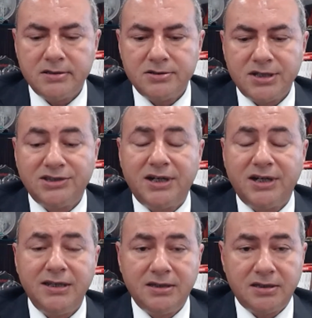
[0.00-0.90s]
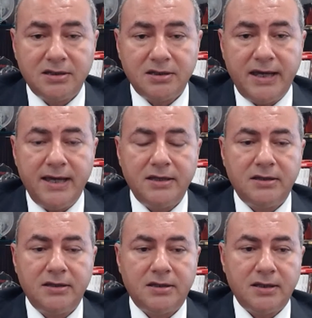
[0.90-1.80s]
the trade
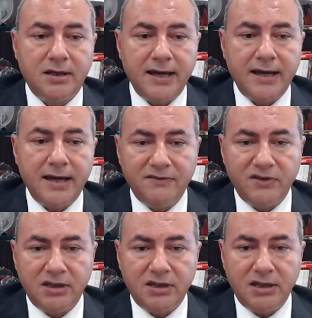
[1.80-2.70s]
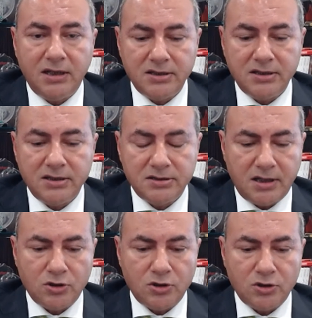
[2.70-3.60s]
and activity
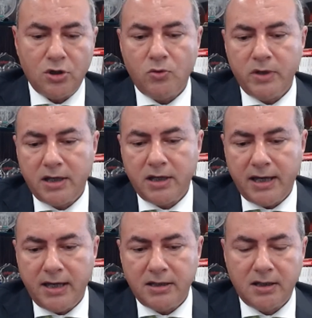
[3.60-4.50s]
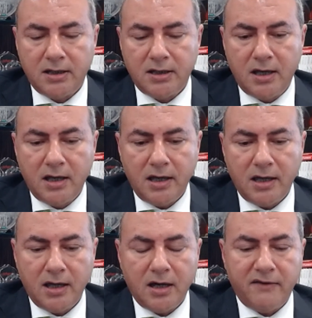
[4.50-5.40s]
is ongoing and
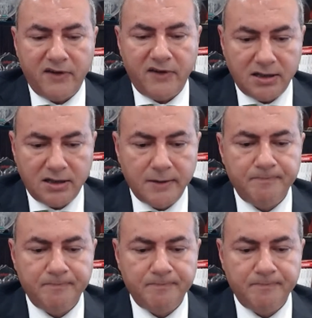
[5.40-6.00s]
unaffected.